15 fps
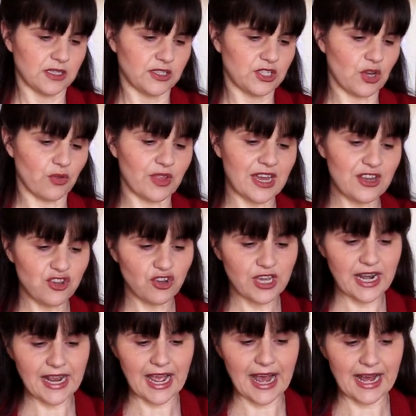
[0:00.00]
So then you
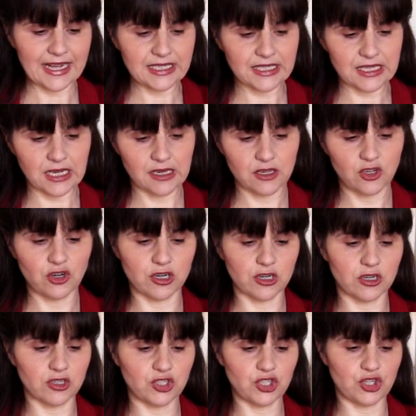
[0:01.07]
can ask
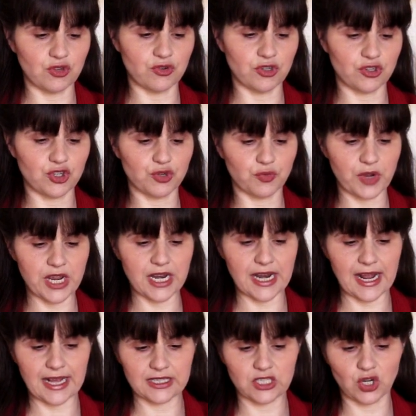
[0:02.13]
your student to read and
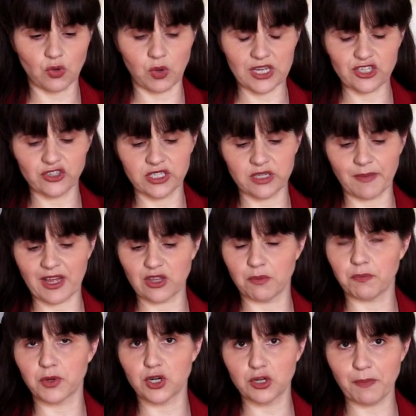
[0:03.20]
answer questions about the
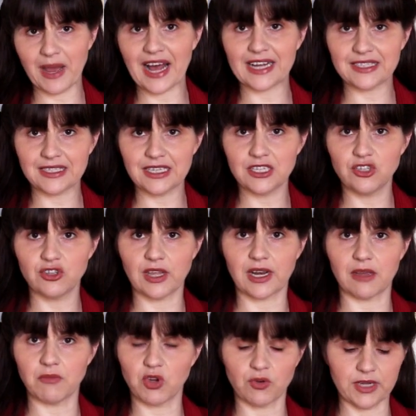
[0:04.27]
bird passage that
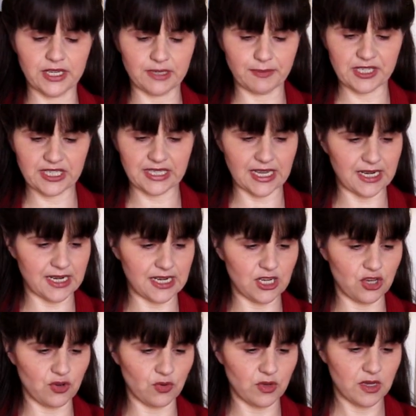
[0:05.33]
I'm going to be sending
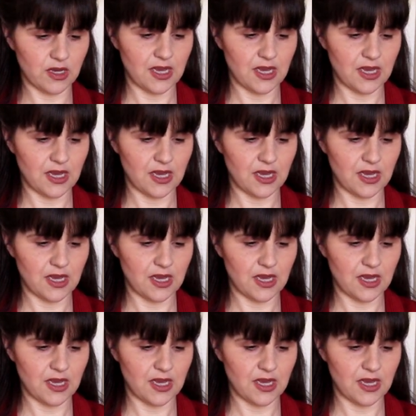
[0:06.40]
you.